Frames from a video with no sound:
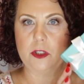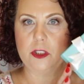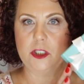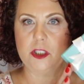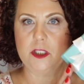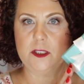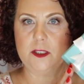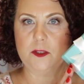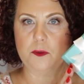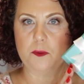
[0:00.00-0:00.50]

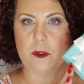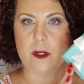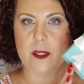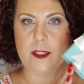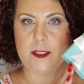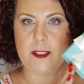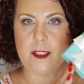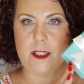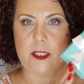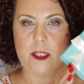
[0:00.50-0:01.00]
purchase
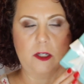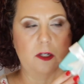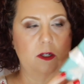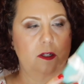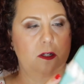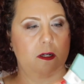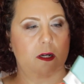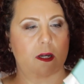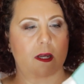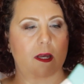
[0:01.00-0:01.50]
right
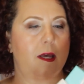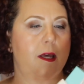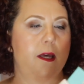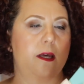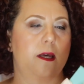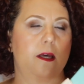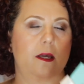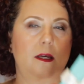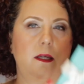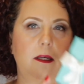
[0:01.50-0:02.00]
here
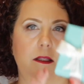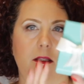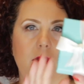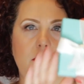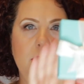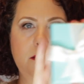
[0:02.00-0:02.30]
in a